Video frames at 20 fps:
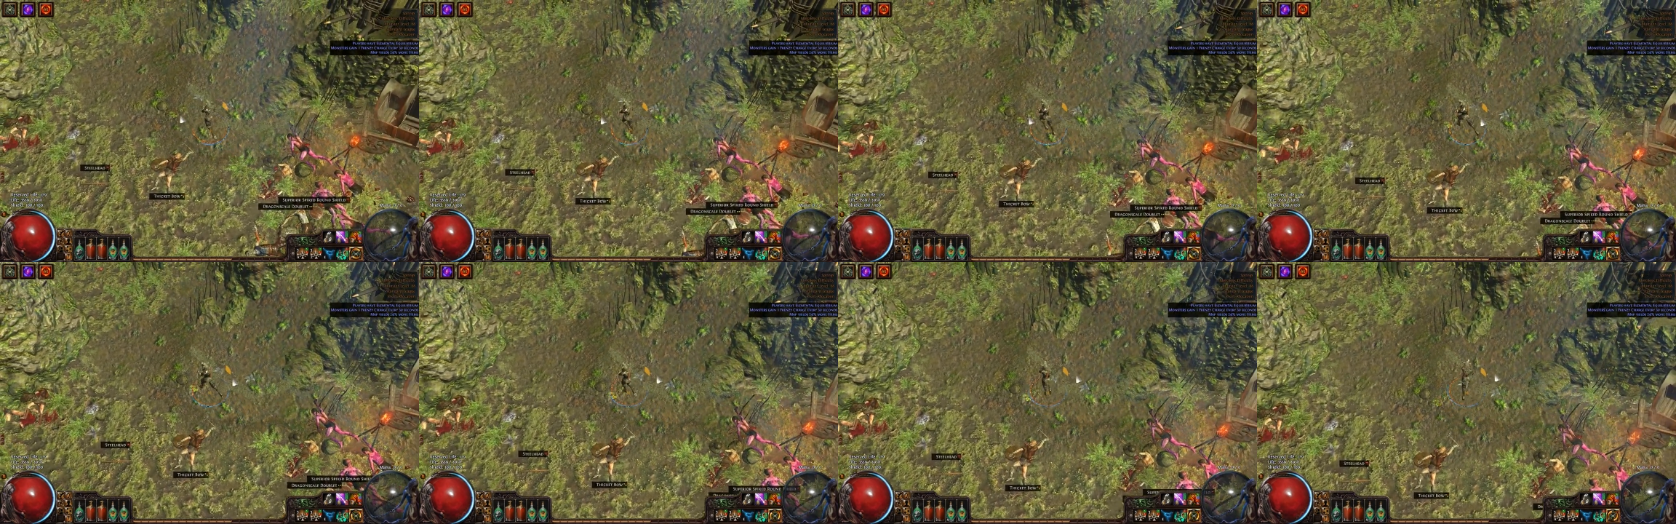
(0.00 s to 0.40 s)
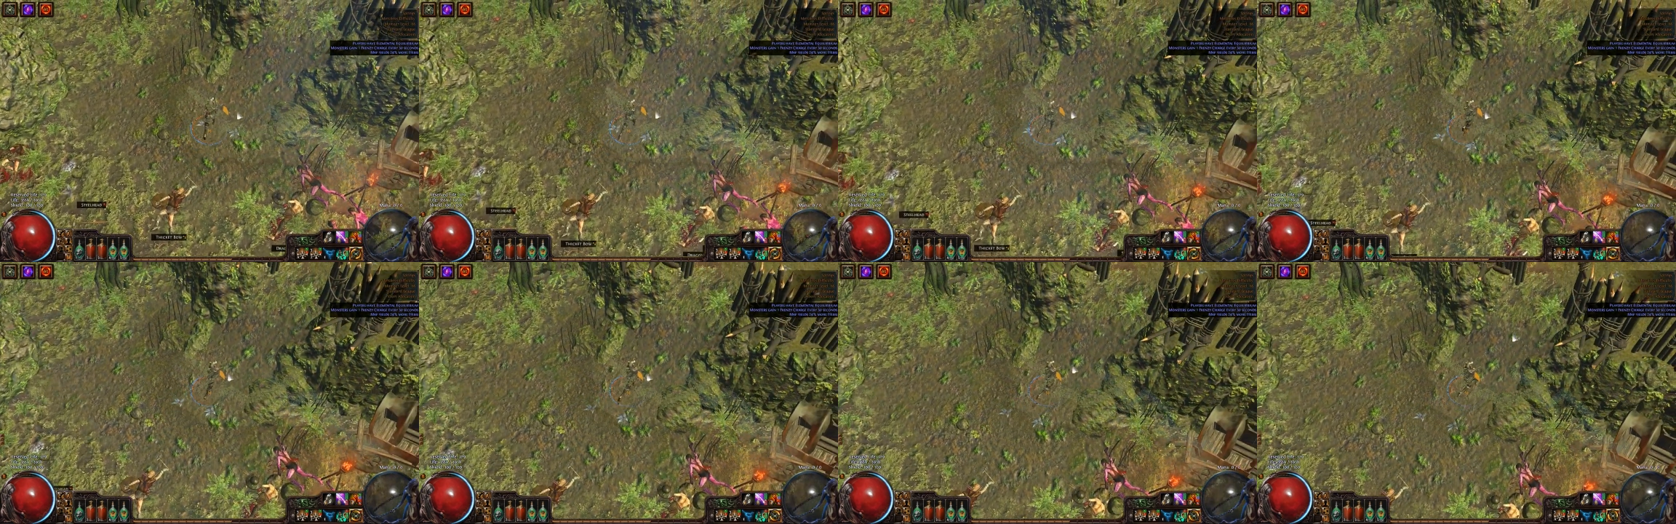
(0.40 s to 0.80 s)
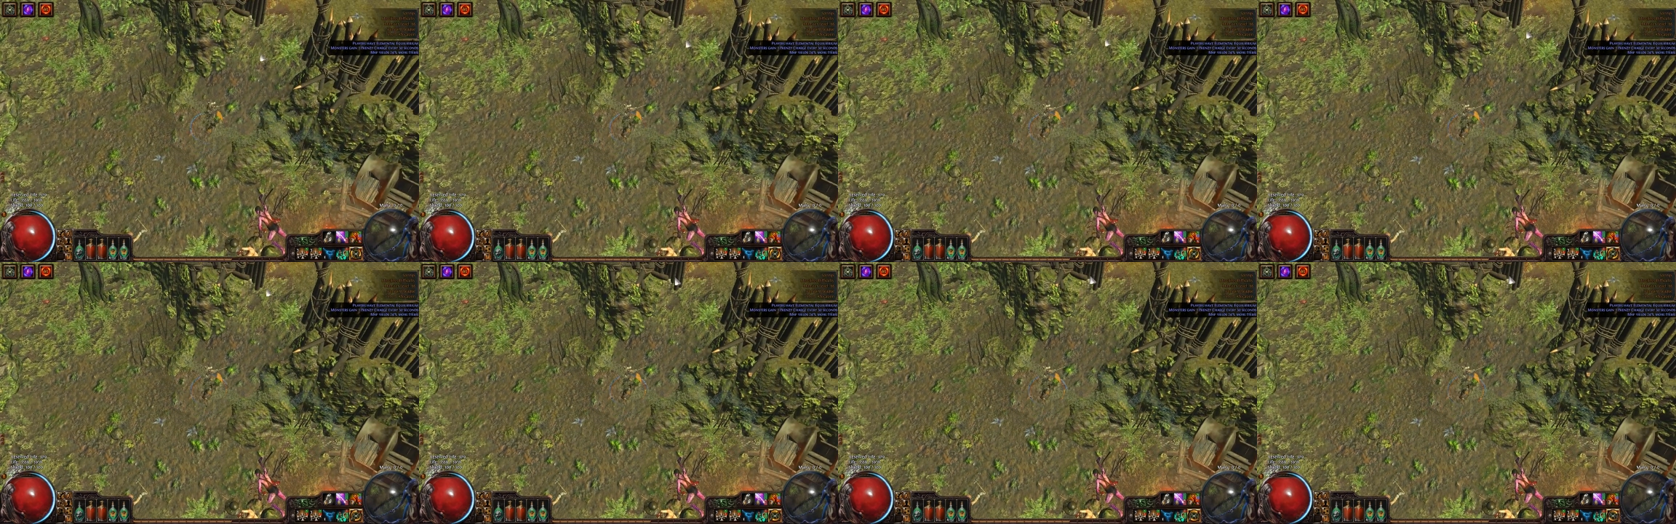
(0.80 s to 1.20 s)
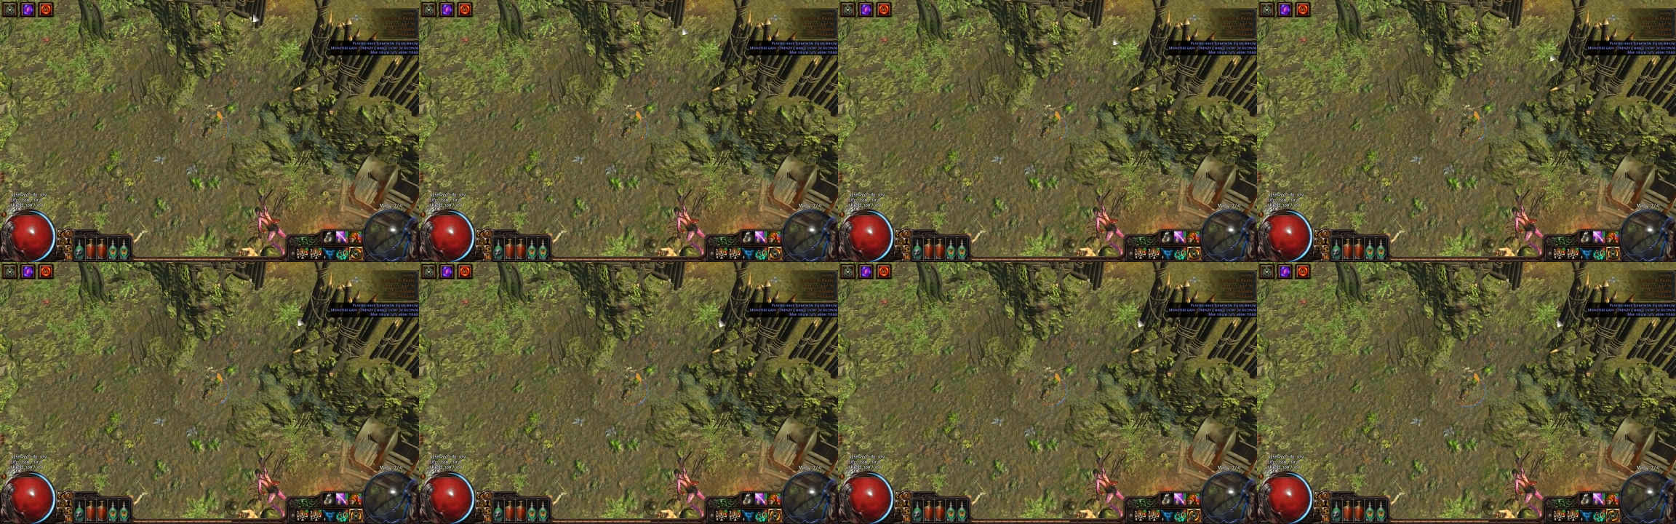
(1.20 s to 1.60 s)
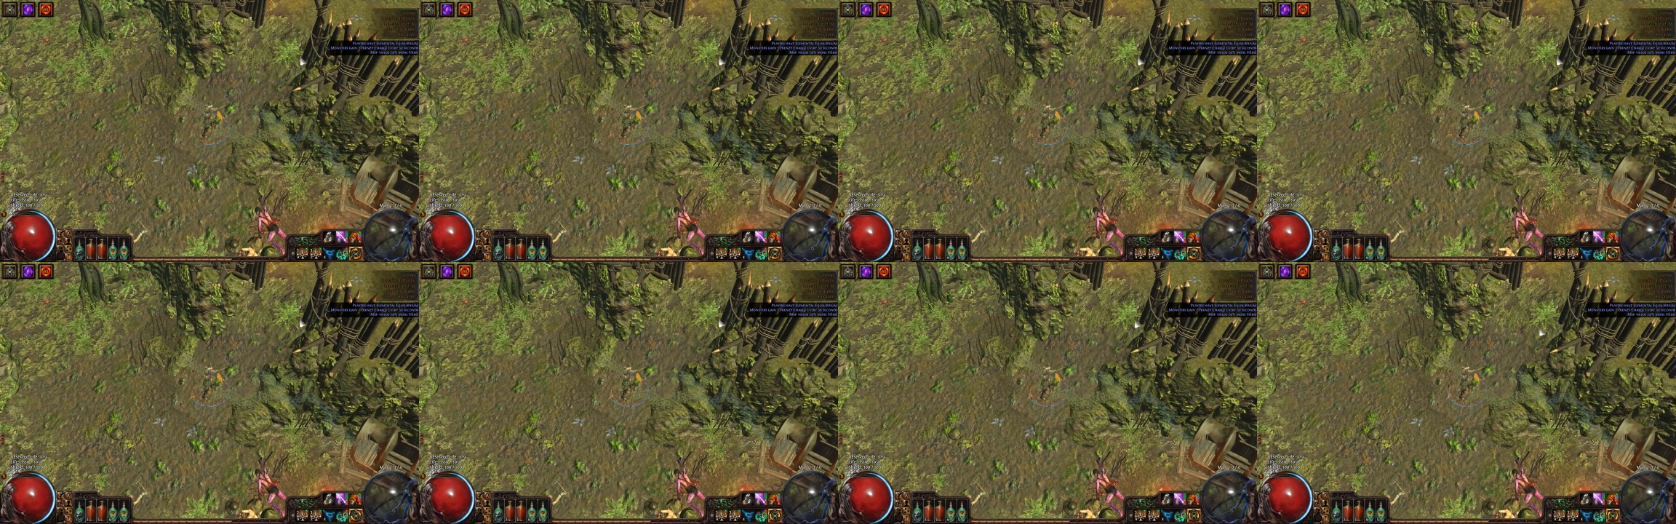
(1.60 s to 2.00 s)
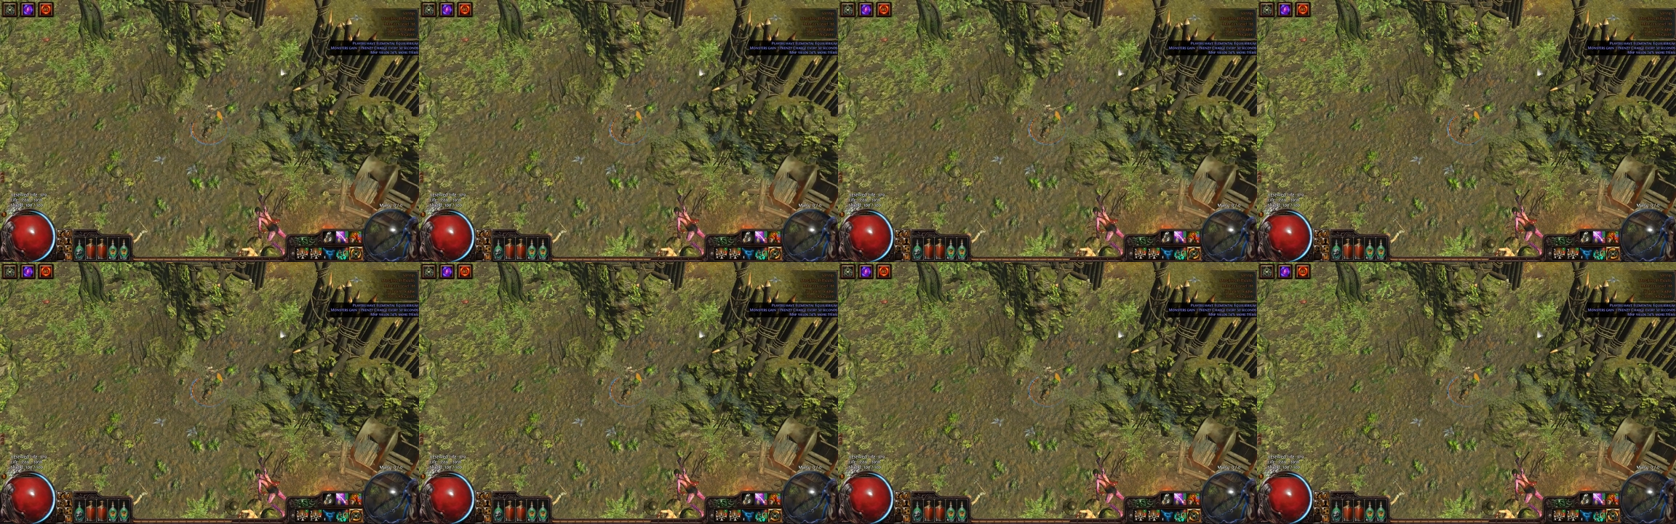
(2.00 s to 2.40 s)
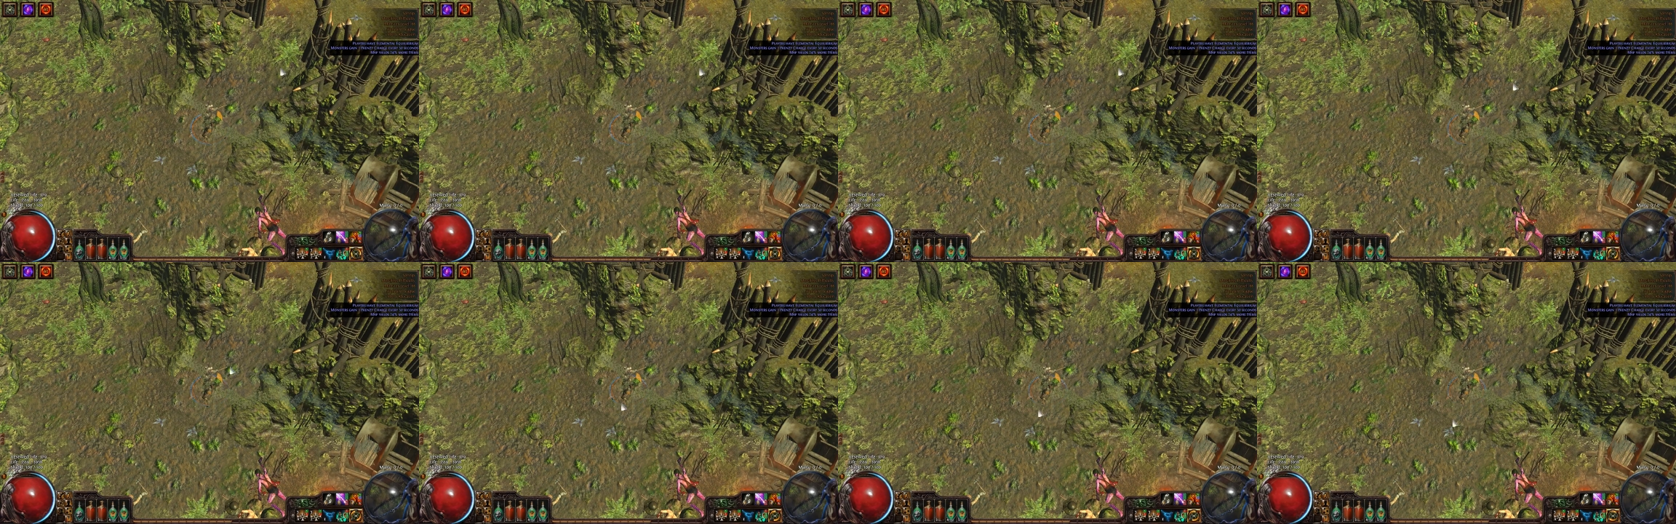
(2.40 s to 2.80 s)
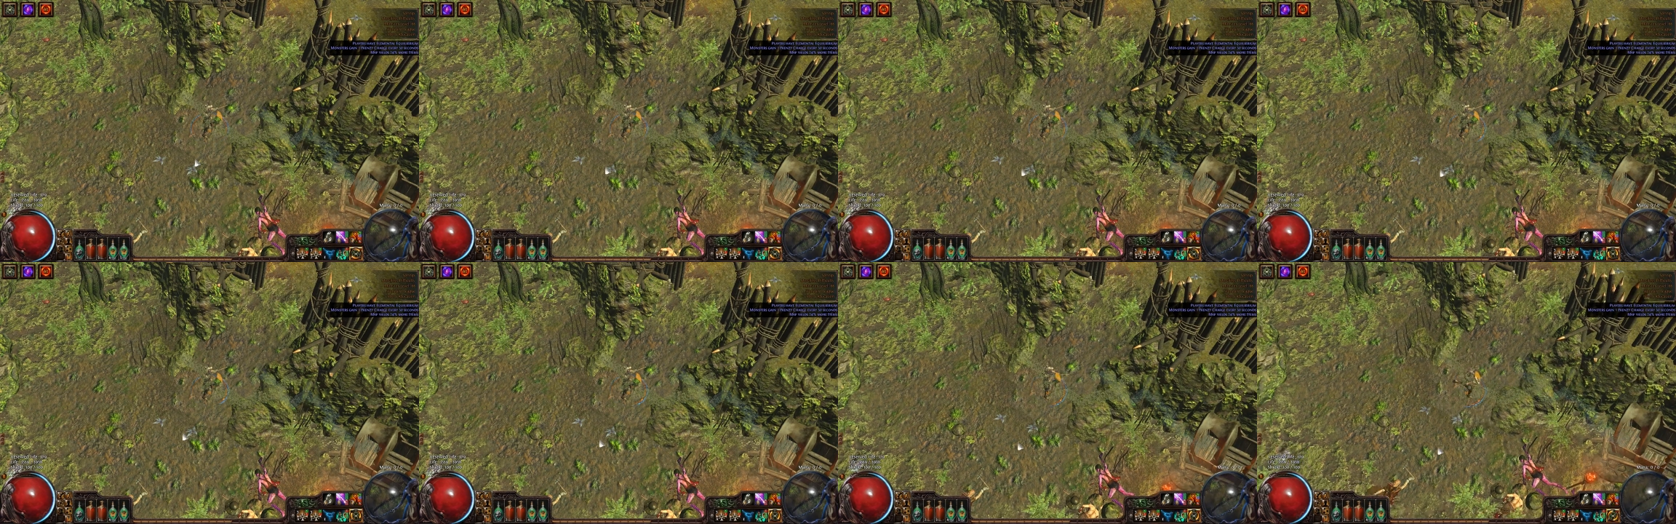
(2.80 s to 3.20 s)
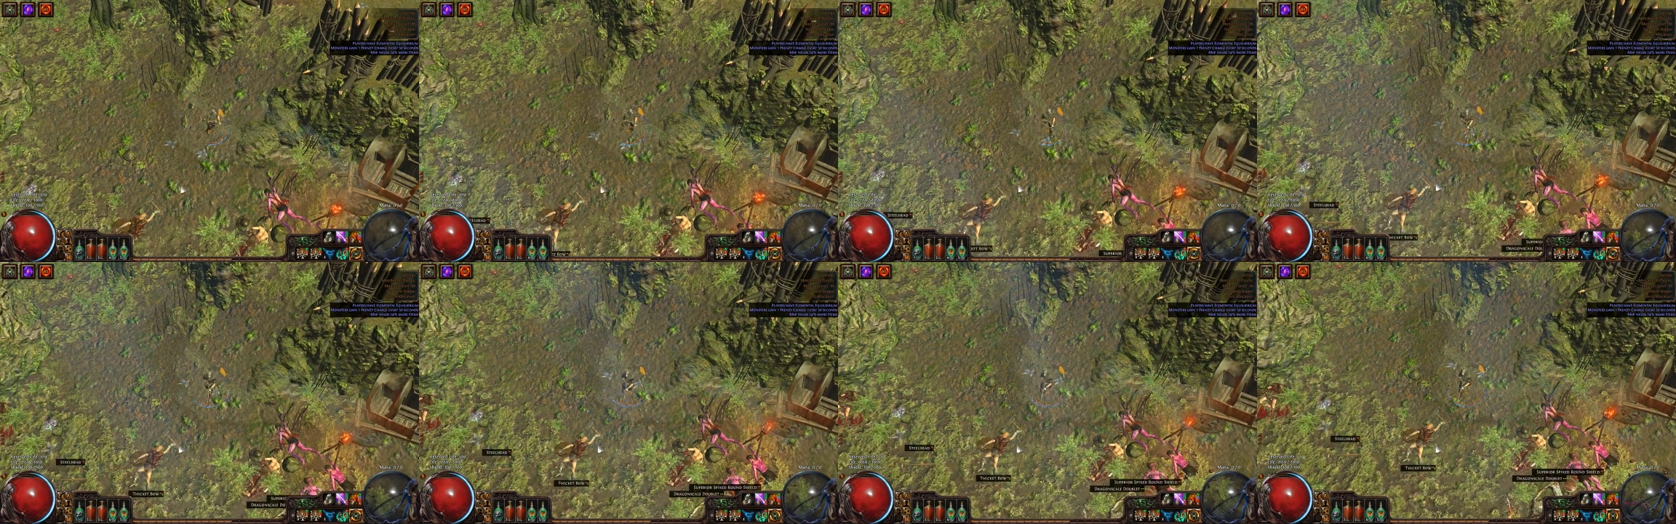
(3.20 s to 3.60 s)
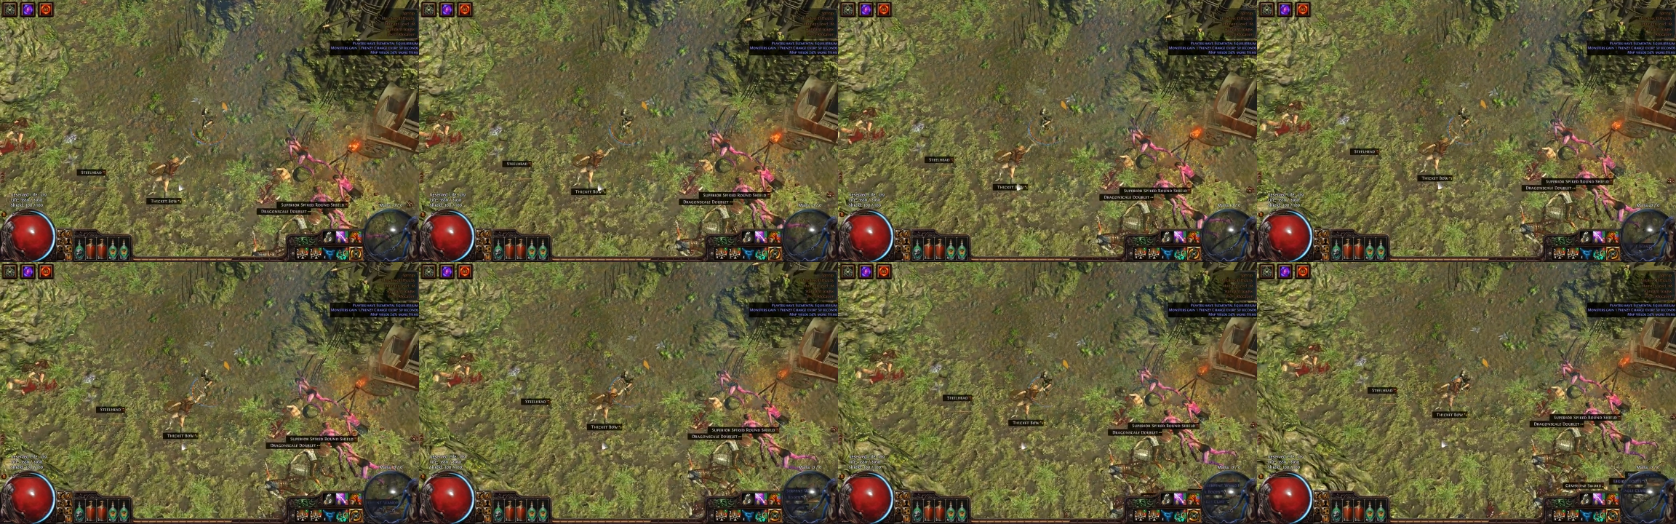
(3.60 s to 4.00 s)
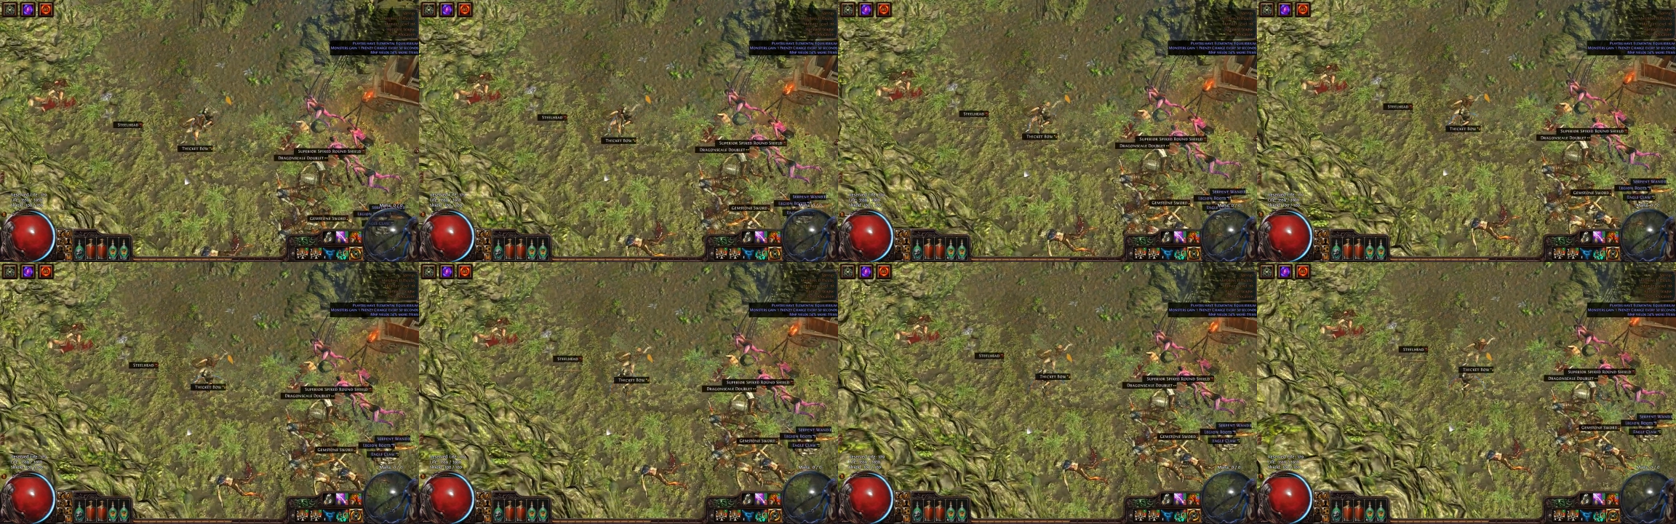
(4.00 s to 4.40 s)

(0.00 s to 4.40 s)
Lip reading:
(no speaker visible)